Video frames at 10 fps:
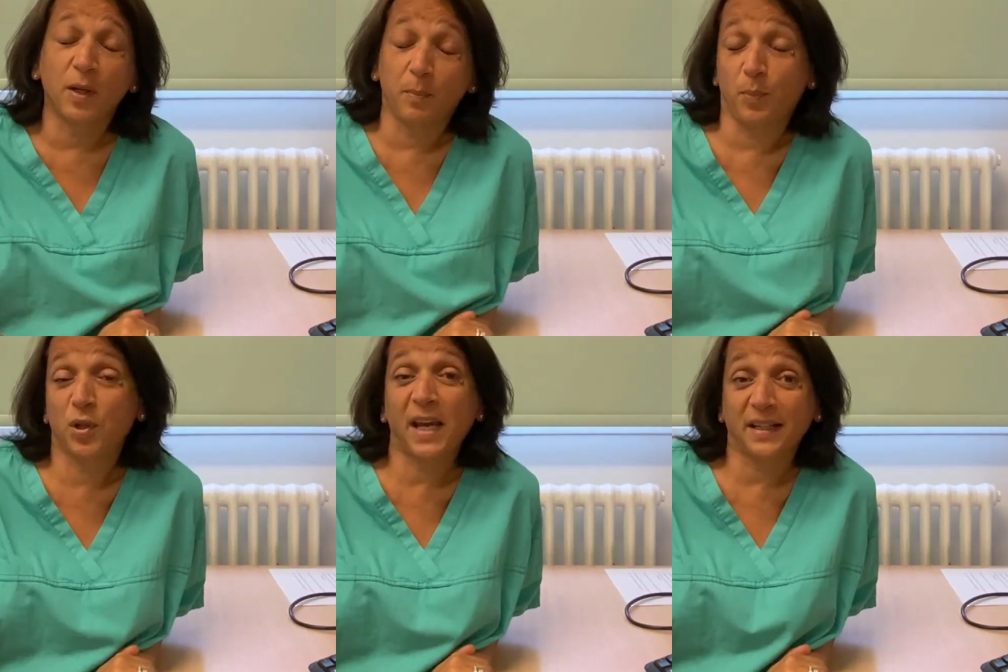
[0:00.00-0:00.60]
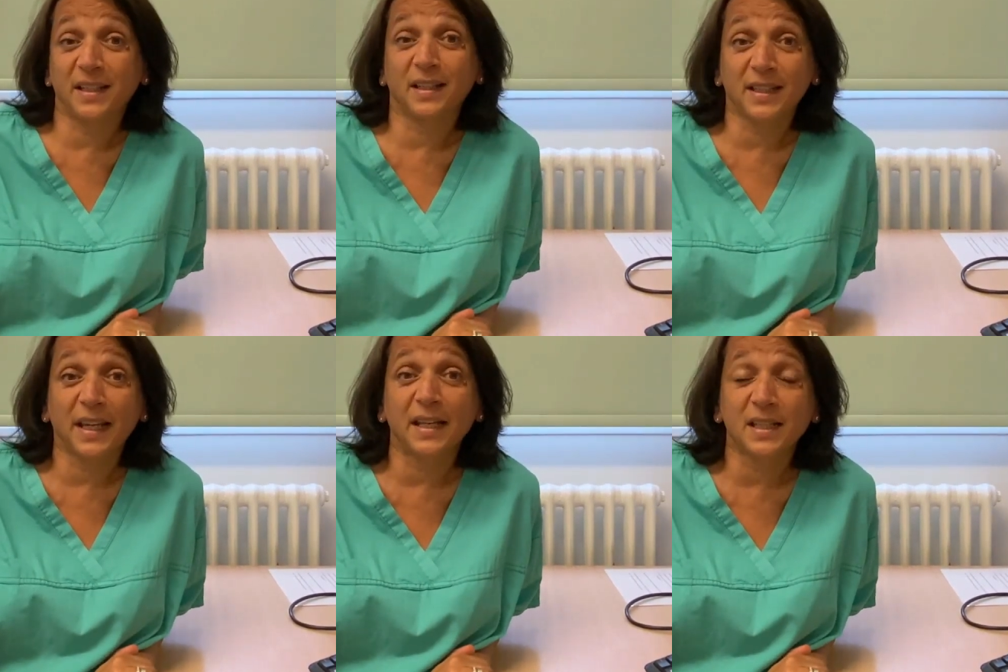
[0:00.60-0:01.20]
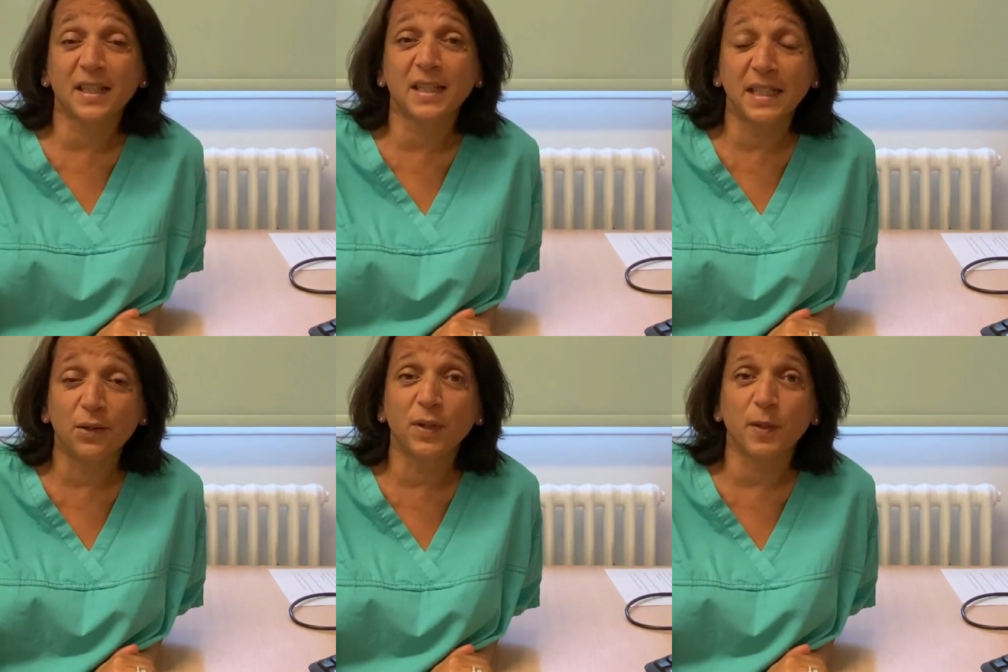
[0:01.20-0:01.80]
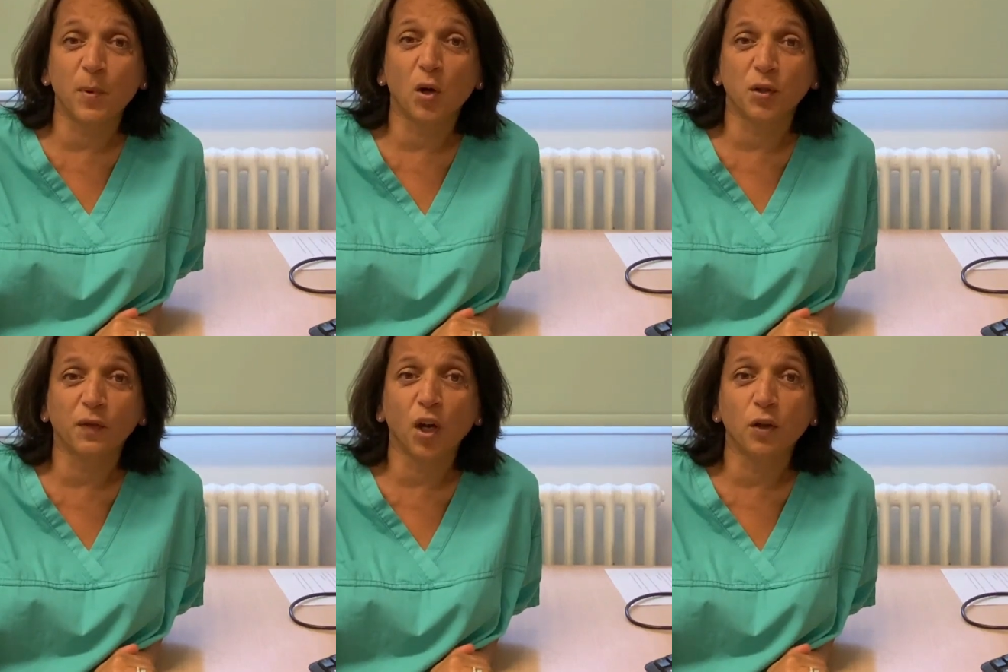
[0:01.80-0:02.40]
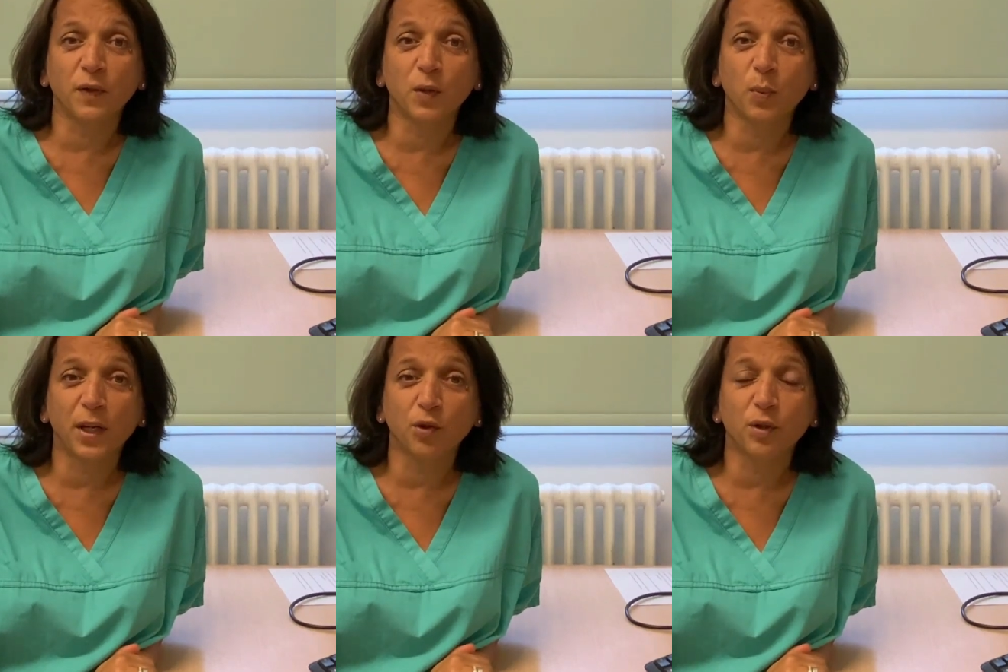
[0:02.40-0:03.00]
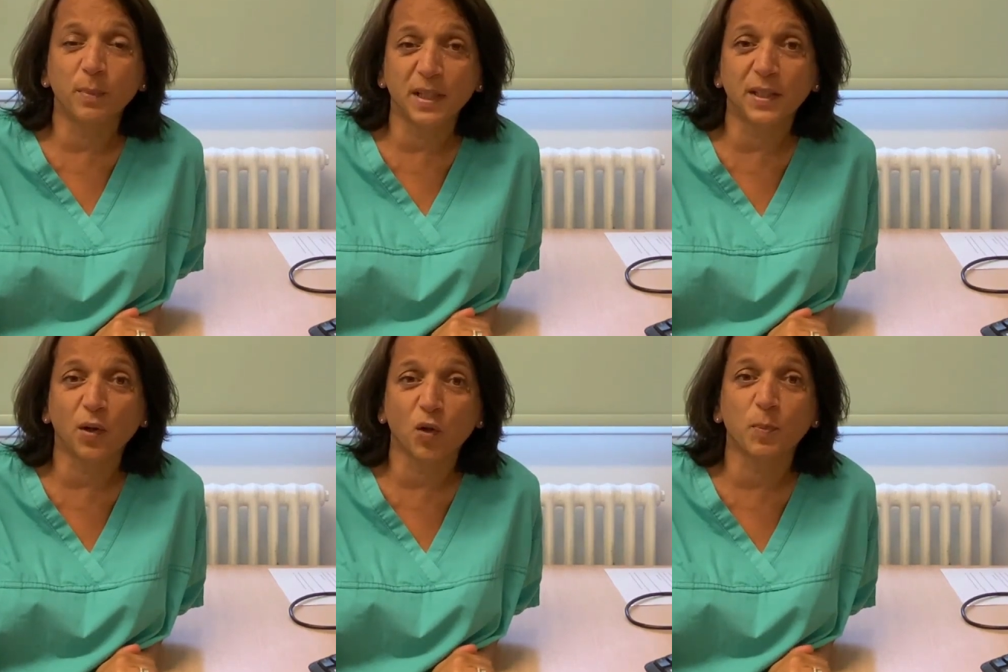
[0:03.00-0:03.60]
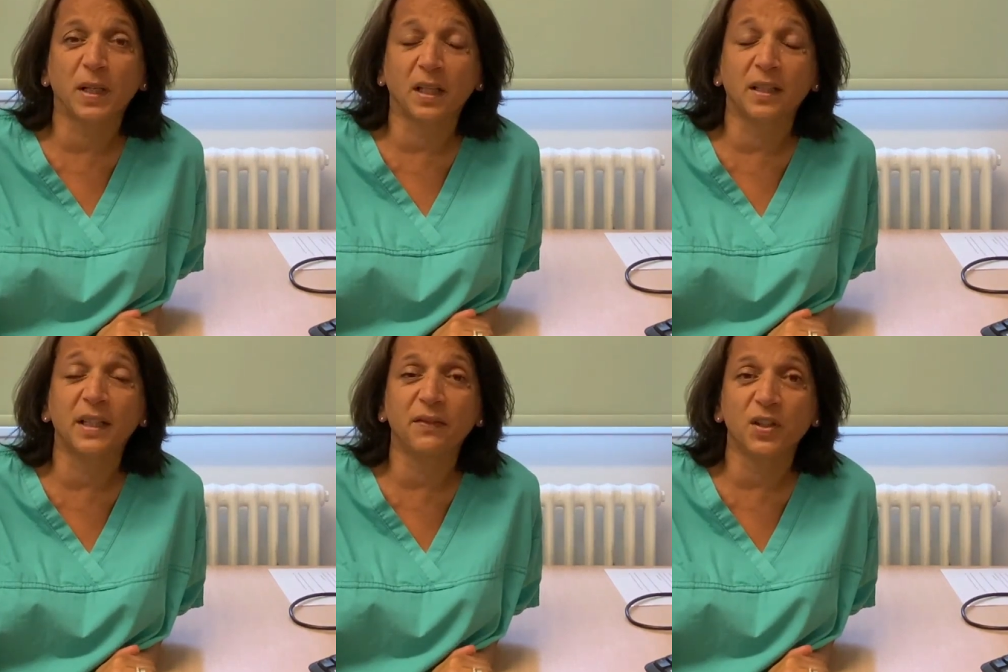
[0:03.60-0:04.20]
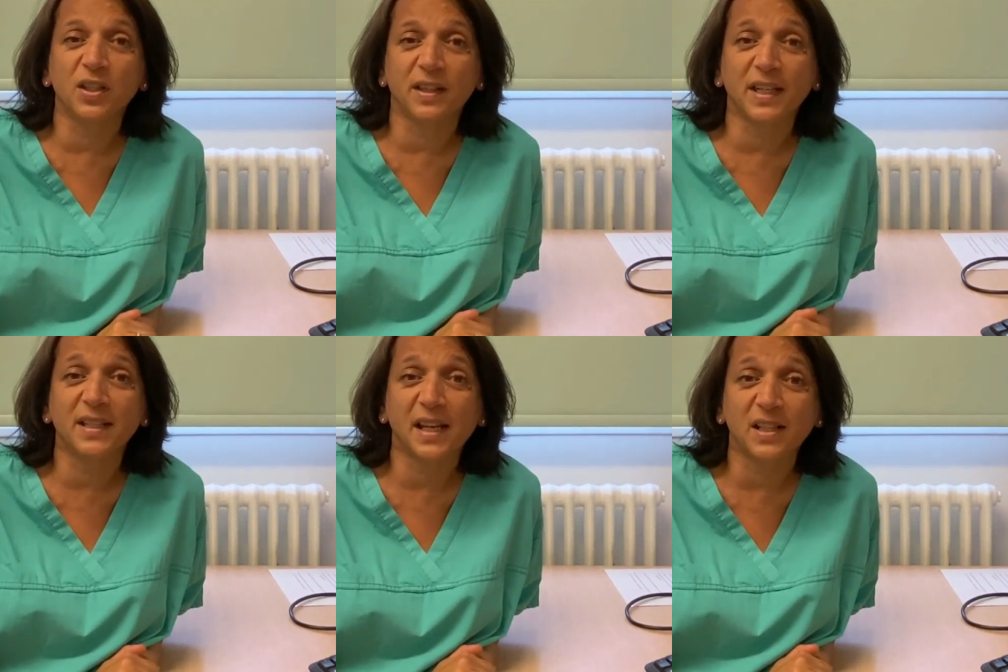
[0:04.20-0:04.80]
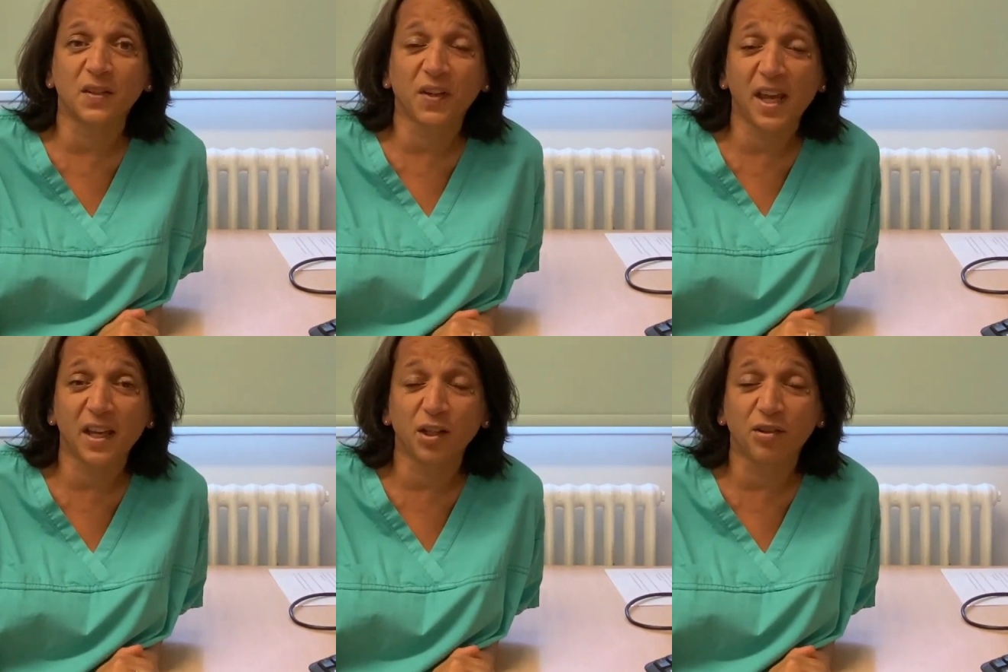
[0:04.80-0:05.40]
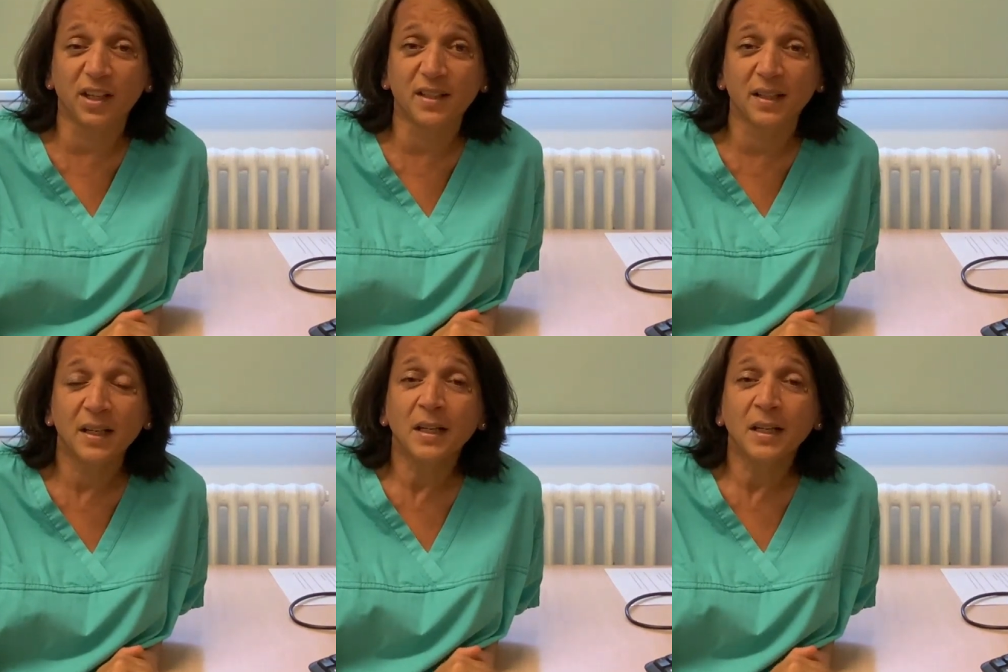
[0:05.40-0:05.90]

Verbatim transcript: uh, protecting us against the serious part of COVID where you're admitted to hospital and even to the intensive care unit.